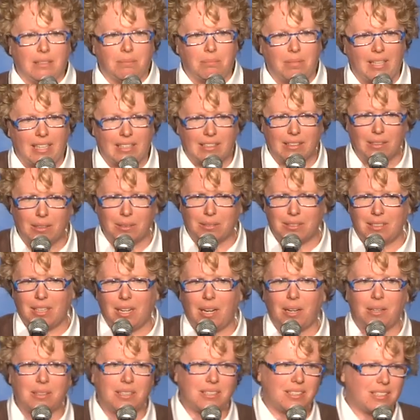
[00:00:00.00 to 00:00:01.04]
I'm like, oh
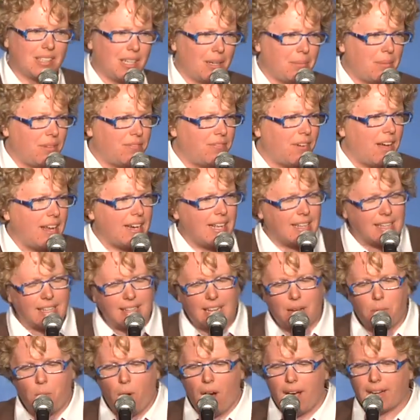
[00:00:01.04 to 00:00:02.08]
no, this is gonna be fun. And then
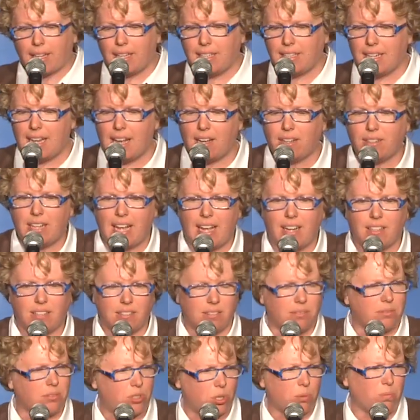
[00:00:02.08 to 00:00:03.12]
they walk you down that
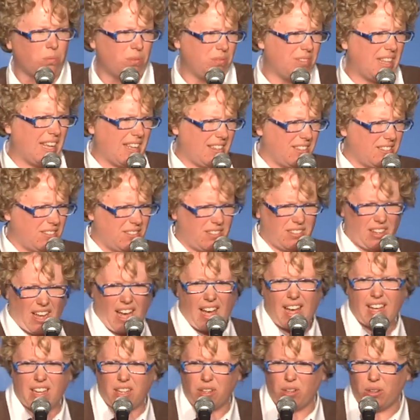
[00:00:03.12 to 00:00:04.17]

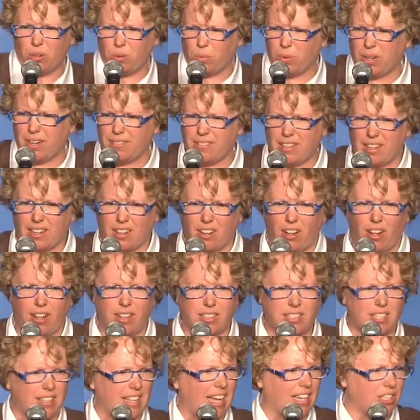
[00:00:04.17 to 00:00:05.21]
aisle or whatever they call
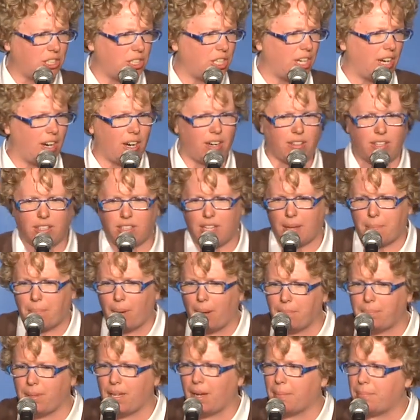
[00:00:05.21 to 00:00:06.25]
it to that chair that they
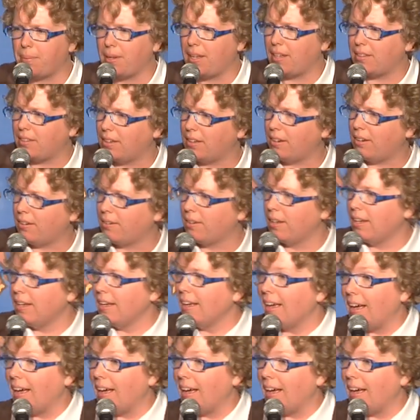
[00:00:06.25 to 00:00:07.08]
pump you up in, you know?